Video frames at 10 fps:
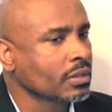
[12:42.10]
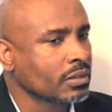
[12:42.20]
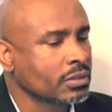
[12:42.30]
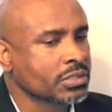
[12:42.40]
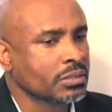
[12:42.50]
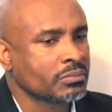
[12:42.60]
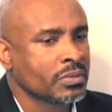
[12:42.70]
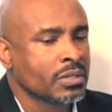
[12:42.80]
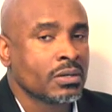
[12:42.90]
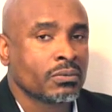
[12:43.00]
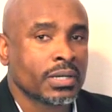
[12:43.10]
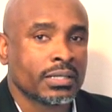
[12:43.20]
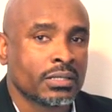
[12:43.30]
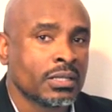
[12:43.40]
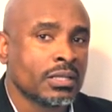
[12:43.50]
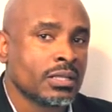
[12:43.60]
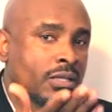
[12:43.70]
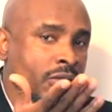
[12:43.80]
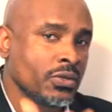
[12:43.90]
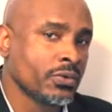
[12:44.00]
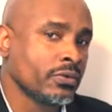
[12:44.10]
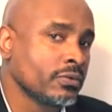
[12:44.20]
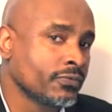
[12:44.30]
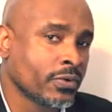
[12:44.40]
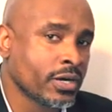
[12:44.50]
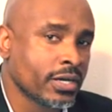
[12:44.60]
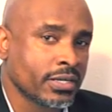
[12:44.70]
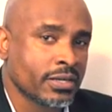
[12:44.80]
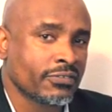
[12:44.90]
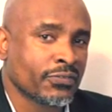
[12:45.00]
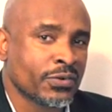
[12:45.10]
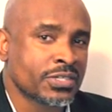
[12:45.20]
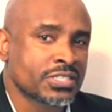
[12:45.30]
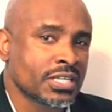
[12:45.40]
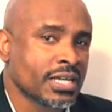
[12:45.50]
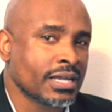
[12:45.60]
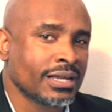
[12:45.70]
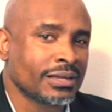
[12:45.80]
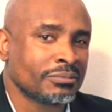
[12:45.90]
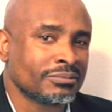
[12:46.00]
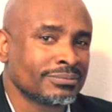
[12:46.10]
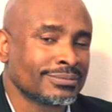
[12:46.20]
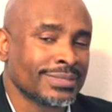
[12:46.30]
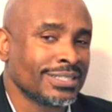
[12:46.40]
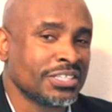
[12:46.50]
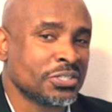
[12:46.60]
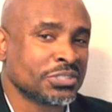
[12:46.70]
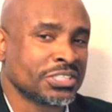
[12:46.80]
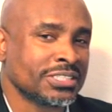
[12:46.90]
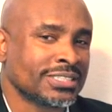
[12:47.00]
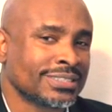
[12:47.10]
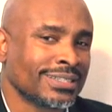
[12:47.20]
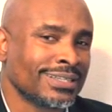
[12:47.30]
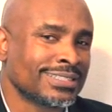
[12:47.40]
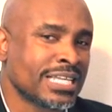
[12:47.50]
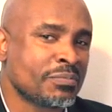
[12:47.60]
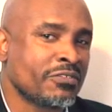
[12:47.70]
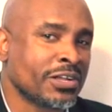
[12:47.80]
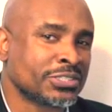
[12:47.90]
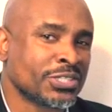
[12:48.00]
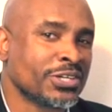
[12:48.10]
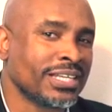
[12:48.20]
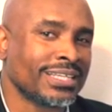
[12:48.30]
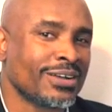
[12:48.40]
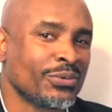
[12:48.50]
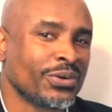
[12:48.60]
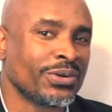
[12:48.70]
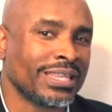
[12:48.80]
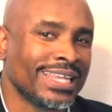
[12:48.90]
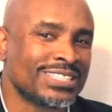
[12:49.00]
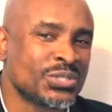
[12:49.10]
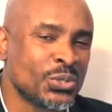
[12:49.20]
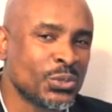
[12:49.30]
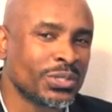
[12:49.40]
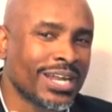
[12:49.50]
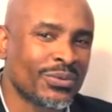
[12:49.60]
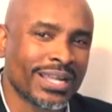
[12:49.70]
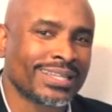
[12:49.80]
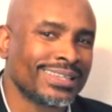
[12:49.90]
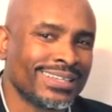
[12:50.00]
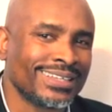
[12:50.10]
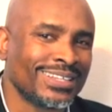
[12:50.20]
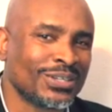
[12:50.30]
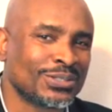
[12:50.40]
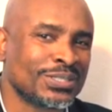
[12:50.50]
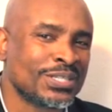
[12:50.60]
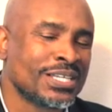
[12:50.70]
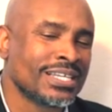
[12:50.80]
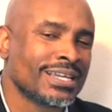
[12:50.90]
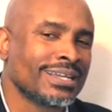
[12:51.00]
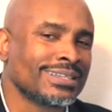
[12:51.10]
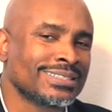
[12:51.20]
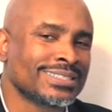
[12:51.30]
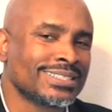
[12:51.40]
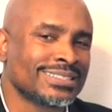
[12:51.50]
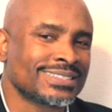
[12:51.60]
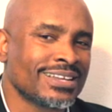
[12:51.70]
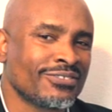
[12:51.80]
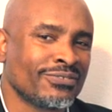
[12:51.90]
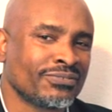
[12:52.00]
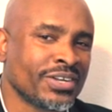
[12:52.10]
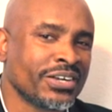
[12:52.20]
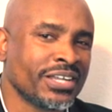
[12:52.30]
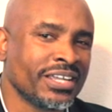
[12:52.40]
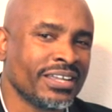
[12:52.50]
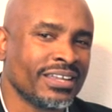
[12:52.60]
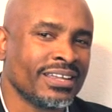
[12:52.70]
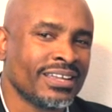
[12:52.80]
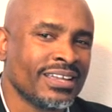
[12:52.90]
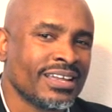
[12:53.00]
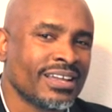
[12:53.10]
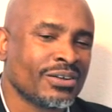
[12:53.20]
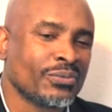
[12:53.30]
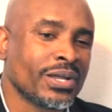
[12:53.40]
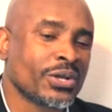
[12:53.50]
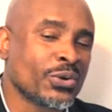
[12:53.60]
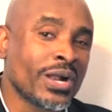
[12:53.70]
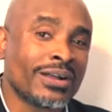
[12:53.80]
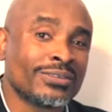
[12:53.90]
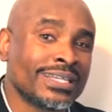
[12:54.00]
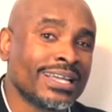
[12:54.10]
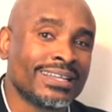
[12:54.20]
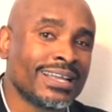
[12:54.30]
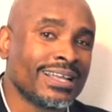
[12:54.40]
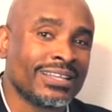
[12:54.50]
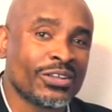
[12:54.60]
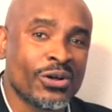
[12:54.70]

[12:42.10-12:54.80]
Awesome. Well, you've heard her, folks. She's a type of attorney that will relate to you directly. She's very well grounded and